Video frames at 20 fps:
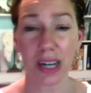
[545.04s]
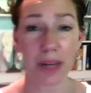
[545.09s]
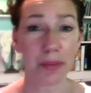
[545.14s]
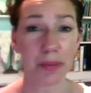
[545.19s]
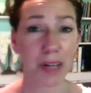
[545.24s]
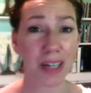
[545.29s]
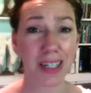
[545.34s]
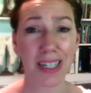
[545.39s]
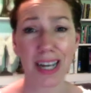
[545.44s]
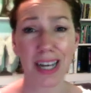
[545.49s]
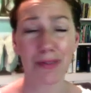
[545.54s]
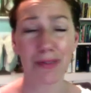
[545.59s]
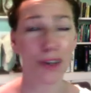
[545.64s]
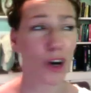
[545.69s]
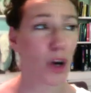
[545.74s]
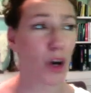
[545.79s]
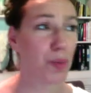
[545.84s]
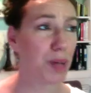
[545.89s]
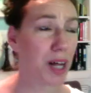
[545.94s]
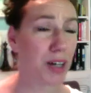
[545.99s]
I'm not going to have
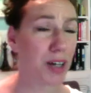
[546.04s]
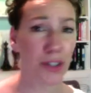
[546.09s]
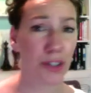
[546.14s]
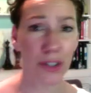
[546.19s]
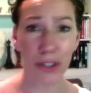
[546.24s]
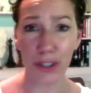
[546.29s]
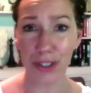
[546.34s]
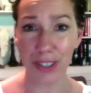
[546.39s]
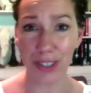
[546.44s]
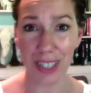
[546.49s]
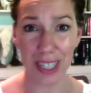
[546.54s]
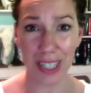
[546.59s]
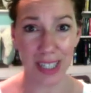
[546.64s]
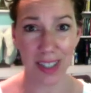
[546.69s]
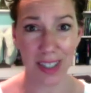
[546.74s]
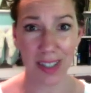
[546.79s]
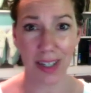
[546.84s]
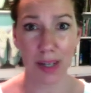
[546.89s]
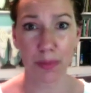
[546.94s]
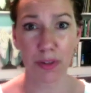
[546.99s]
gallbladder surgery
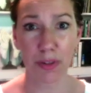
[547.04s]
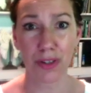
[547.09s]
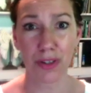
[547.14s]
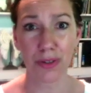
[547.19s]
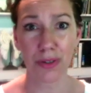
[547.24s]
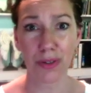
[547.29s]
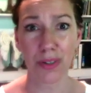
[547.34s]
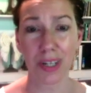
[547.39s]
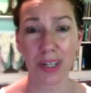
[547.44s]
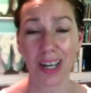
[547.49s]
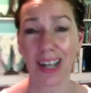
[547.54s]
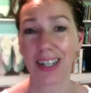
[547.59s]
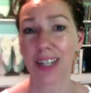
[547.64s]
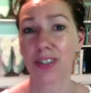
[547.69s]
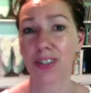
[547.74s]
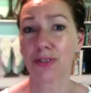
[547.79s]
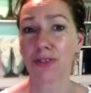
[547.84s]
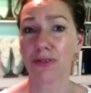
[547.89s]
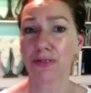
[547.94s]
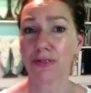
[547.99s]
anytime soon, and I
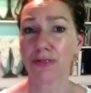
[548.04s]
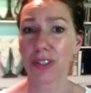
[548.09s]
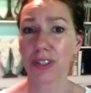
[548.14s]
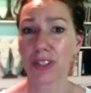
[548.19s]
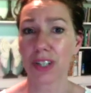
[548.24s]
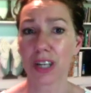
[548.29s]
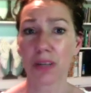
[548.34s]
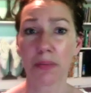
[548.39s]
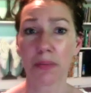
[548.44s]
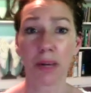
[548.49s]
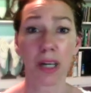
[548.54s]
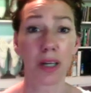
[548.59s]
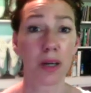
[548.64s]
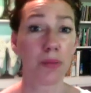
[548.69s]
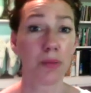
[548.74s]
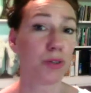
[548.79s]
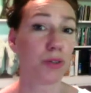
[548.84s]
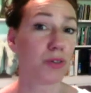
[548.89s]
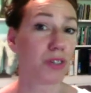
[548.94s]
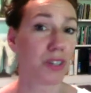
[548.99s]
don't feel like my
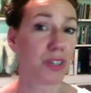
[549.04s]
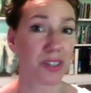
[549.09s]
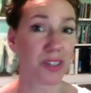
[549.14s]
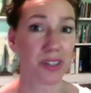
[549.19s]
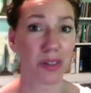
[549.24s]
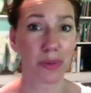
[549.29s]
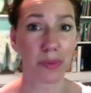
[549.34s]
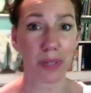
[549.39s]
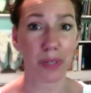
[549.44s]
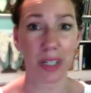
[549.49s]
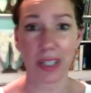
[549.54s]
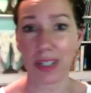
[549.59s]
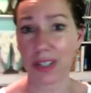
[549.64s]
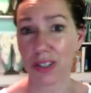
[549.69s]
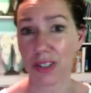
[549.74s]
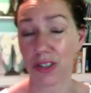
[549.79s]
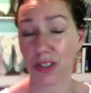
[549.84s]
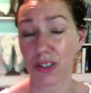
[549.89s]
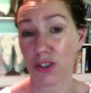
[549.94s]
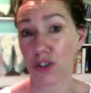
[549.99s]
immune system
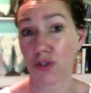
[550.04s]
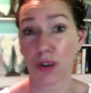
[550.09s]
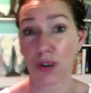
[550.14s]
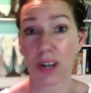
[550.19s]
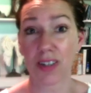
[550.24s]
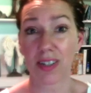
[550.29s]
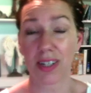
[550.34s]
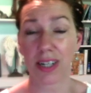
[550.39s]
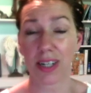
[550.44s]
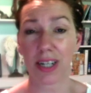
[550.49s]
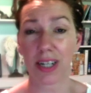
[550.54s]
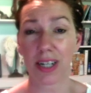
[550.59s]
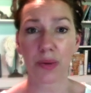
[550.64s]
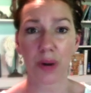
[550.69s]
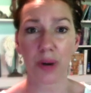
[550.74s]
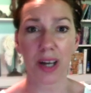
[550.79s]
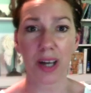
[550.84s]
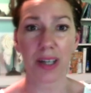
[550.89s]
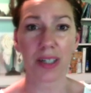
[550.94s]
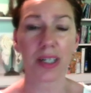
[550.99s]
is distressed in any
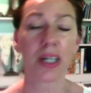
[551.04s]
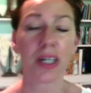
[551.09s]
way.